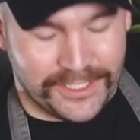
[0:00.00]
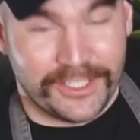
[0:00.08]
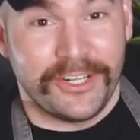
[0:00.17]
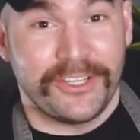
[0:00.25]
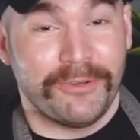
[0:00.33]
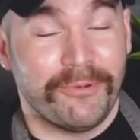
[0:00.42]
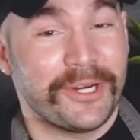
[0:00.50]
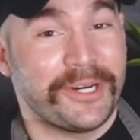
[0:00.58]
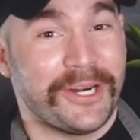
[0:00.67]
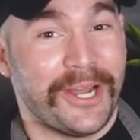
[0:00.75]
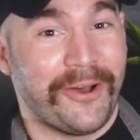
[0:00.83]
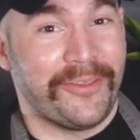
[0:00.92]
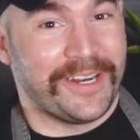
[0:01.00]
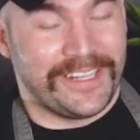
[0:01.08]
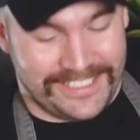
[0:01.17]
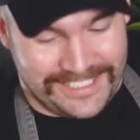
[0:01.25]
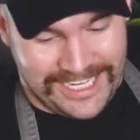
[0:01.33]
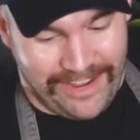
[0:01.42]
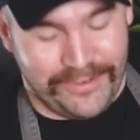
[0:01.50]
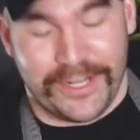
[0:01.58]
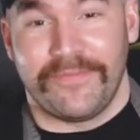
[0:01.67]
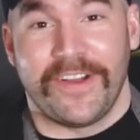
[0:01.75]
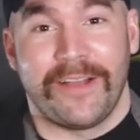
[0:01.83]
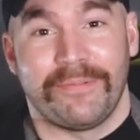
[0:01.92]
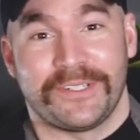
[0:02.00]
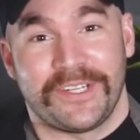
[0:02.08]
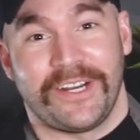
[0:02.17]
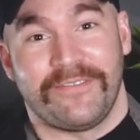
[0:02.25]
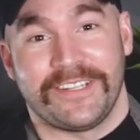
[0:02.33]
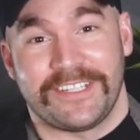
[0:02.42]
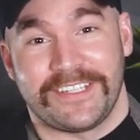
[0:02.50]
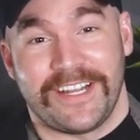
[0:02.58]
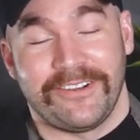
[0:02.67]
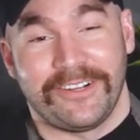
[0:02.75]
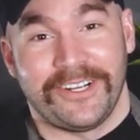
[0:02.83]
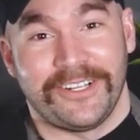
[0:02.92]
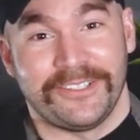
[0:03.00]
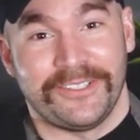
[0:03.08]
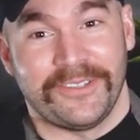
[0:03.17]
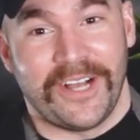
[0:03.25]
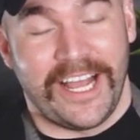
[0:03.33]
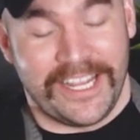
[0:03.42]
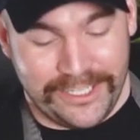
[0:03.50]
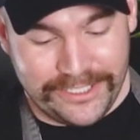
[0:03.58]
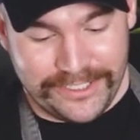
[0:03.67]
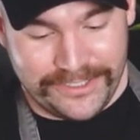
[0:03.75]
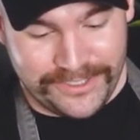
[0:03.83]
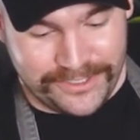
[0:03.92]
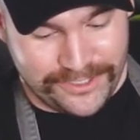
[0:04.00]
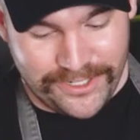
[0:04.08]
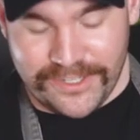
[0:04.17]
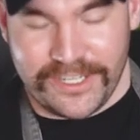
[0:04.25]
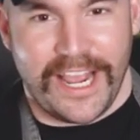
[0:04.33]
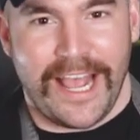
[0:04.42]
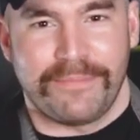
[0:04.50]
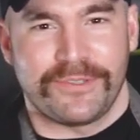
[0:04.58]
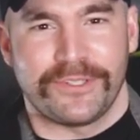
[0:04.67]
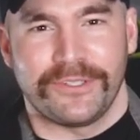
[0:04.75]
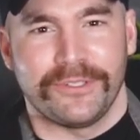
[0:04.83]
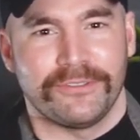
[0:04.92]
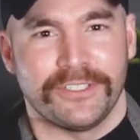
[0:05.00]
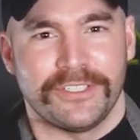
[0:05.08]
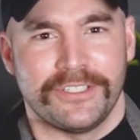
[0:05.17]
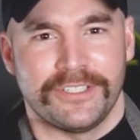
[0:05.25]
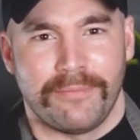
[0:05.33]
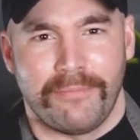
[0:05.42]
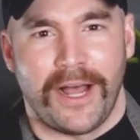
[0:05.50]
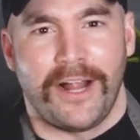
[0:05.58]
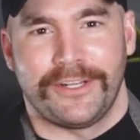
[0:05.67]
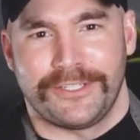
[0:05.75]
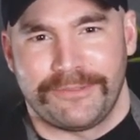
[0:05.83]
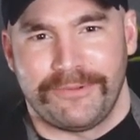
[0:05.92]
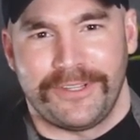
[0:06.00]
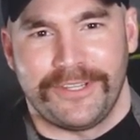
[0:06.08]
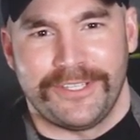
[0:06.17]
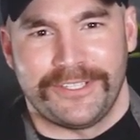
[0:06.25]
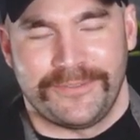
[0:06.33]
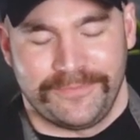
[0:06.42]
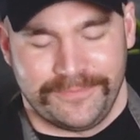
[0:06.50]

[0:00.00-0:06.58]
You know, you wouldn't know that 75% of this is alcohol. I could just absolutely demolish one of these.